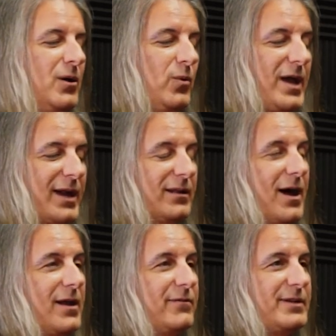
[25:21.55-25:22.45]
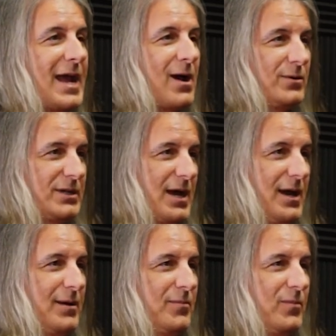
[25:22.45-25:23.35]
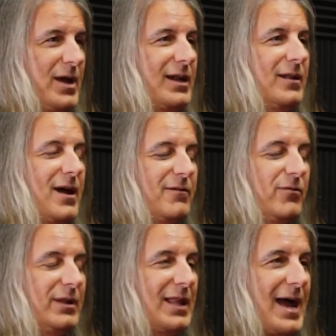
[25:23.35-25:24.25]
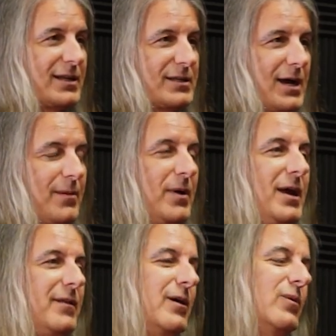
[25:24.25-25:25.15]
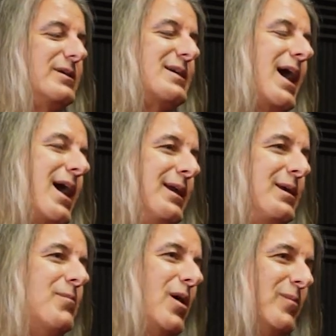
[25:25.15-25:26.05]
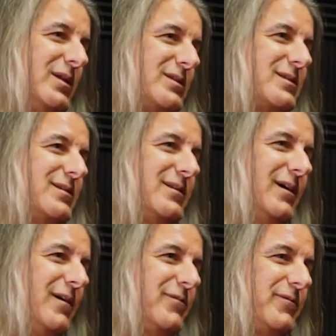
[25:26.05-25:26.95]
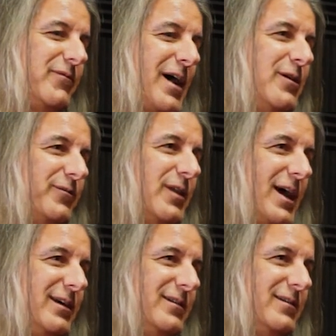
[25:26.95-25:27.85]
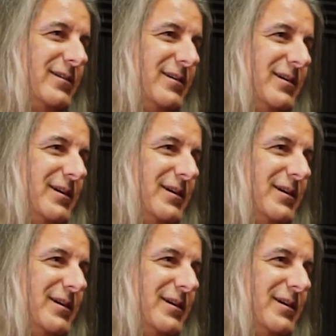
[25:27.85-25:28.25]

we had a lot of downtime. We had a lot of relaxed time. There were tiny moments of fight or flight. Mm-hmm.